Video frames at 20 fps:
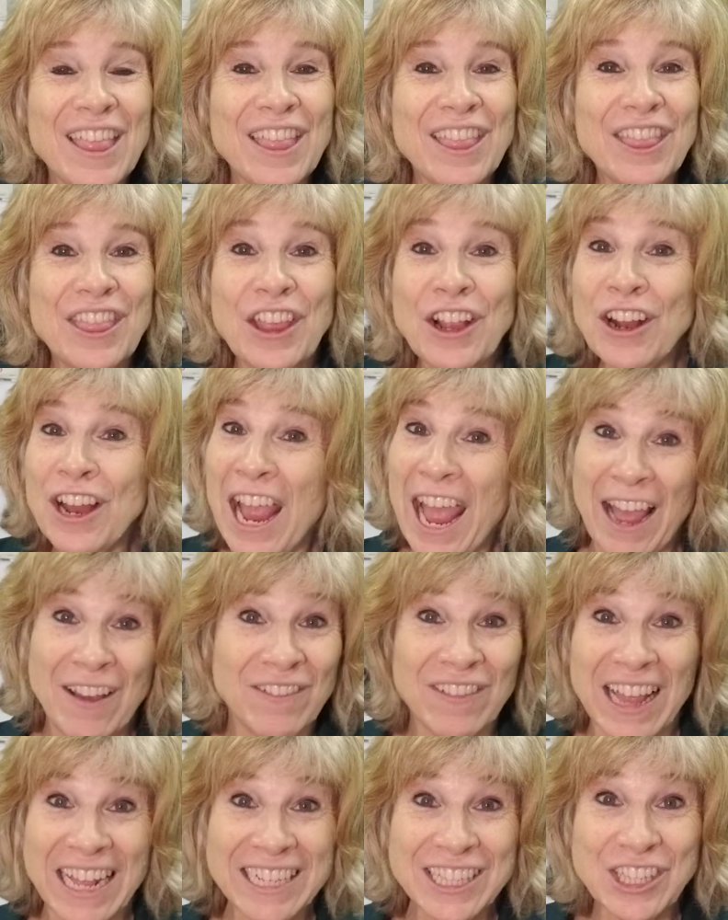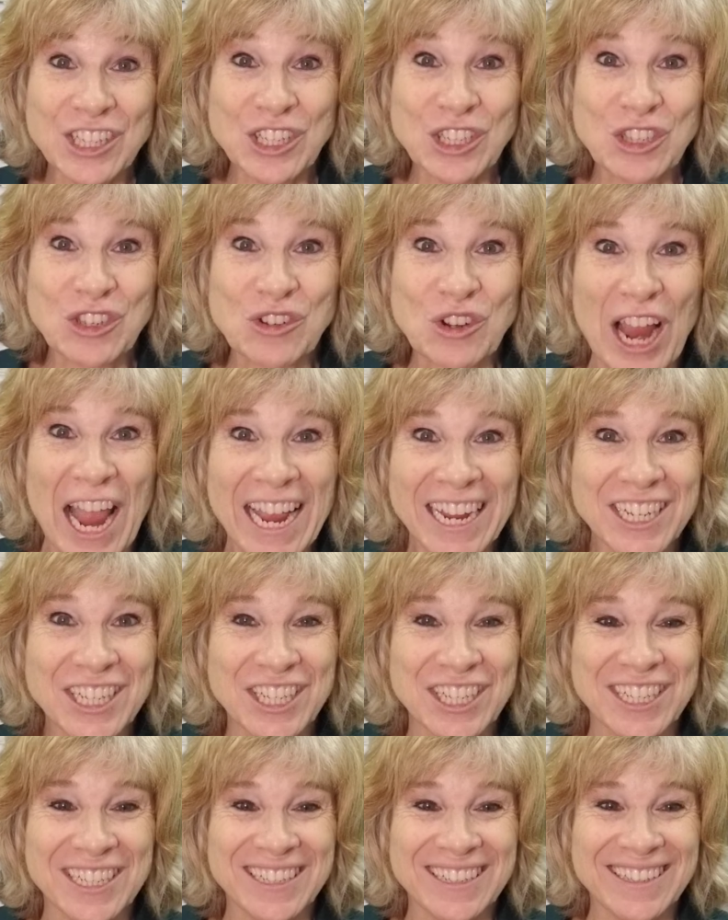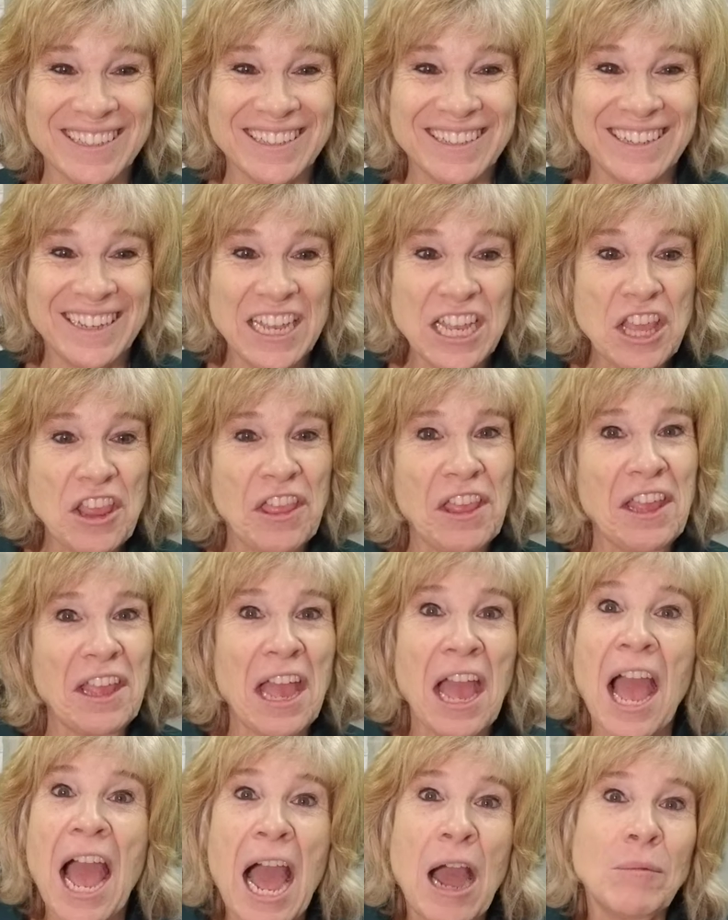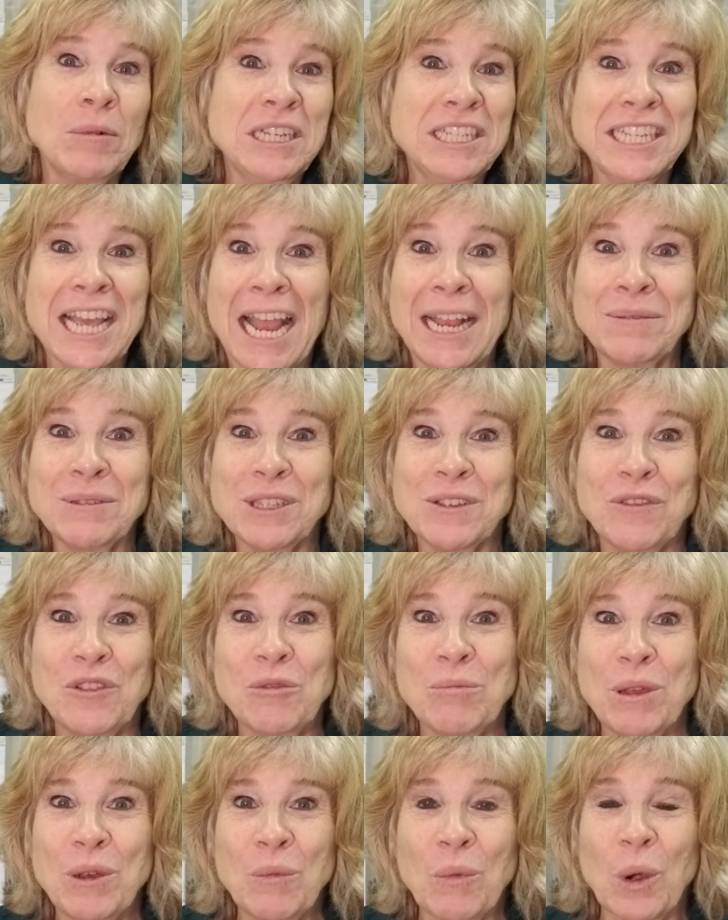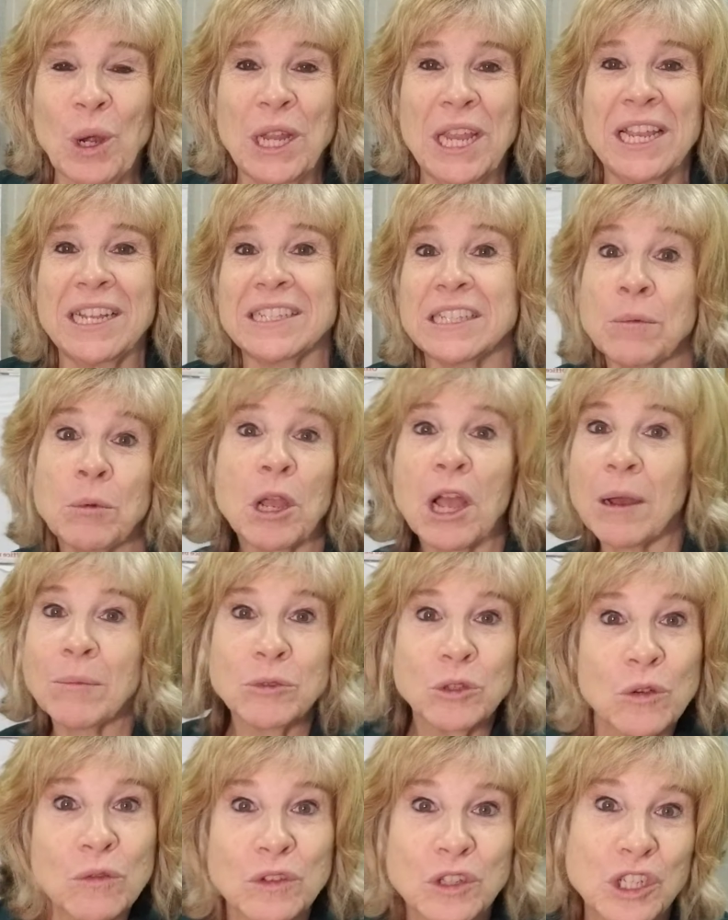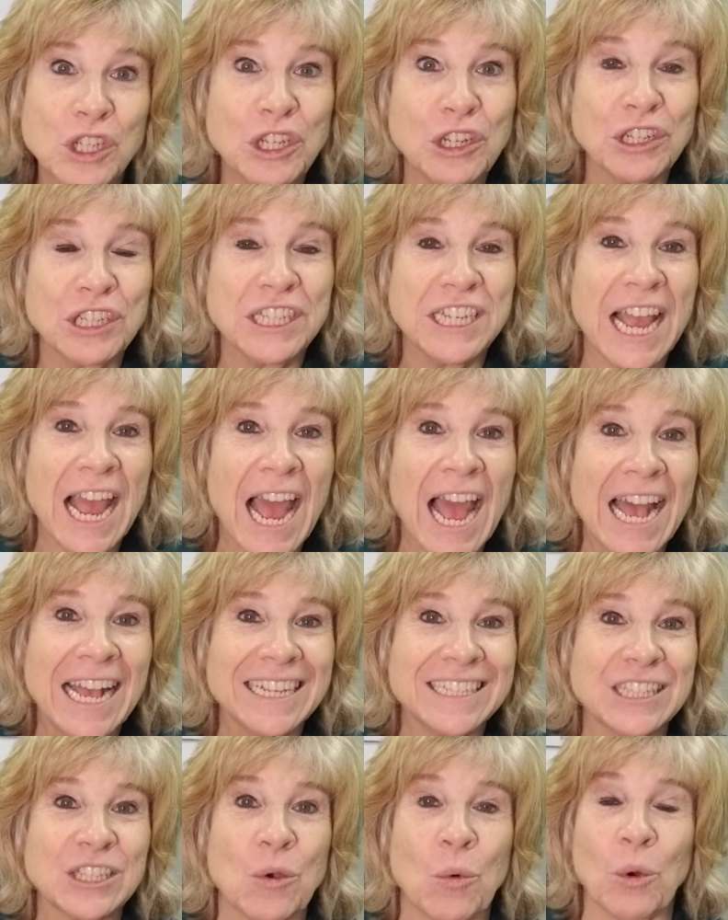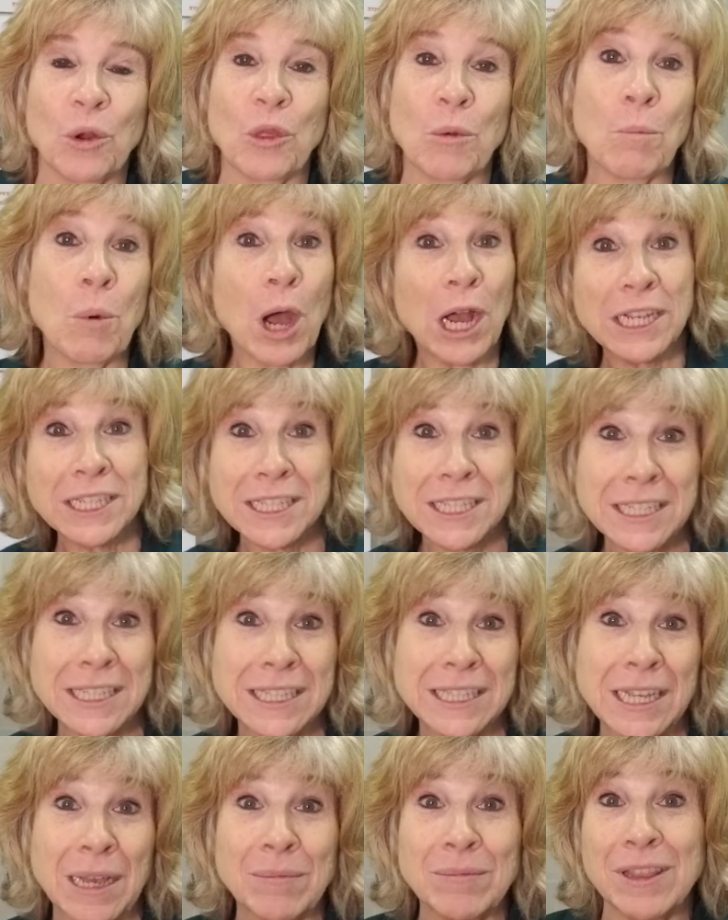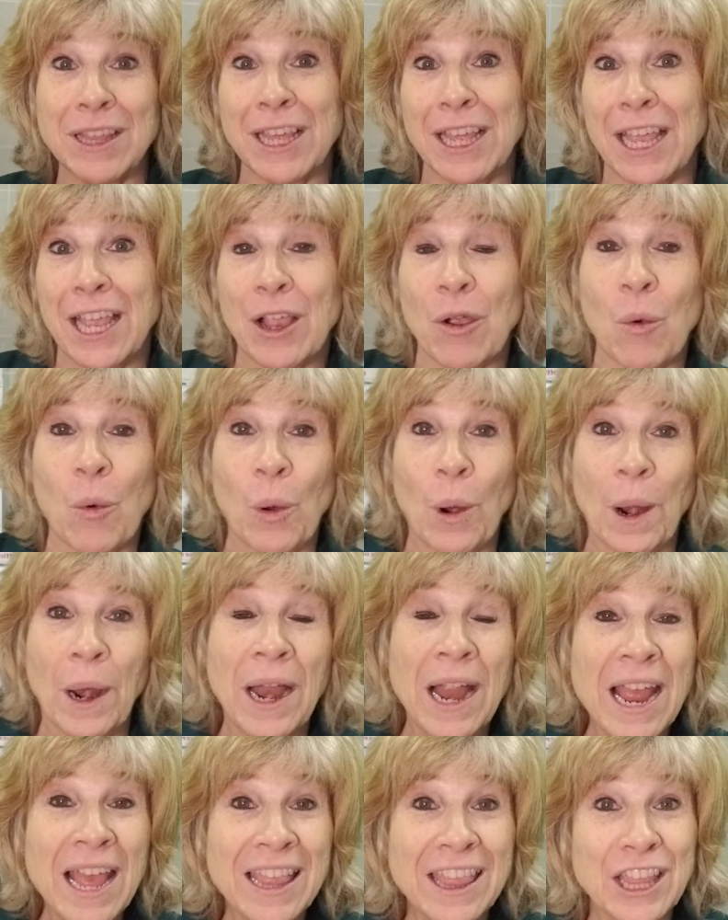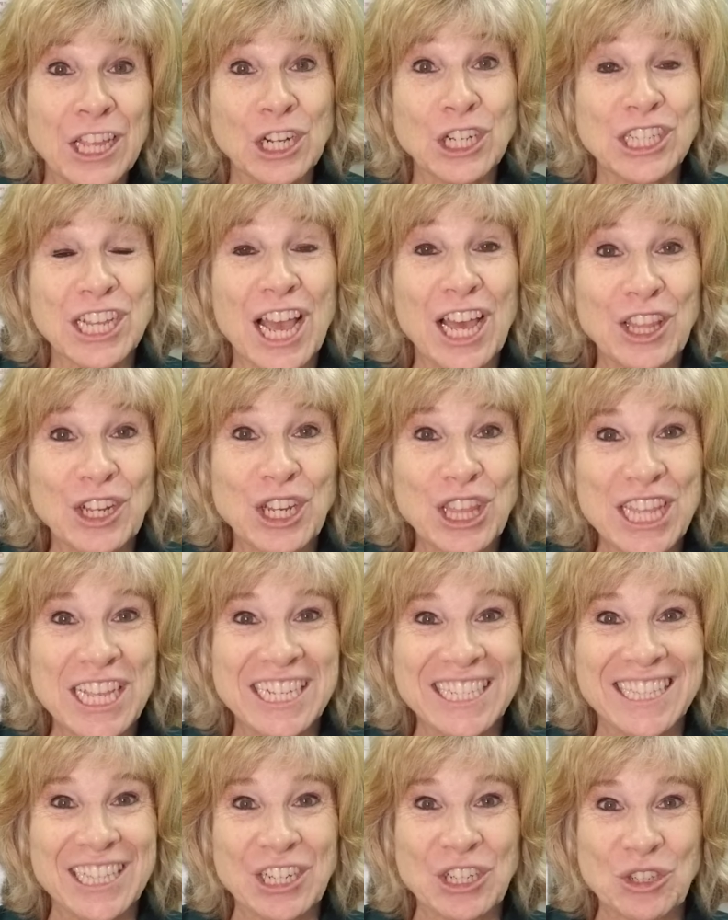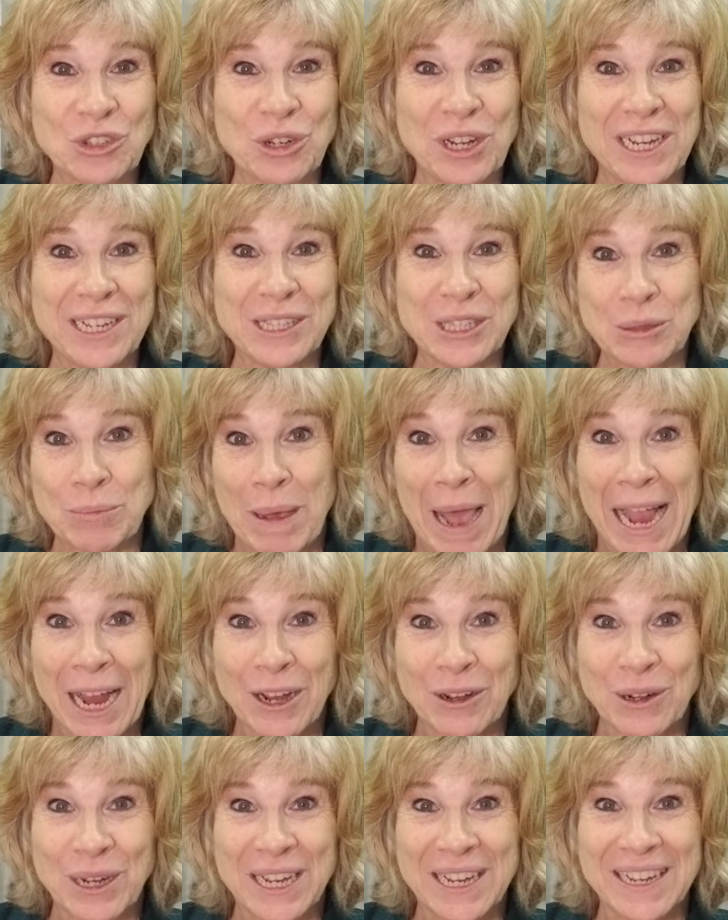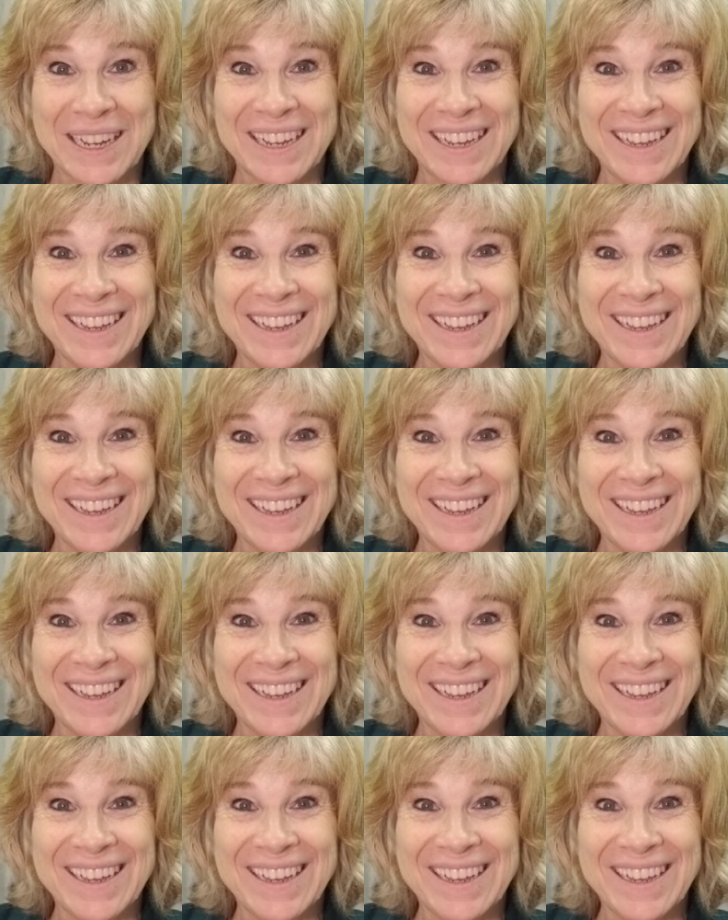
they have less distractions. Think, how many times have you been working and someone comes over to your desk, or the boss needs something, or there's other things that are transpiring,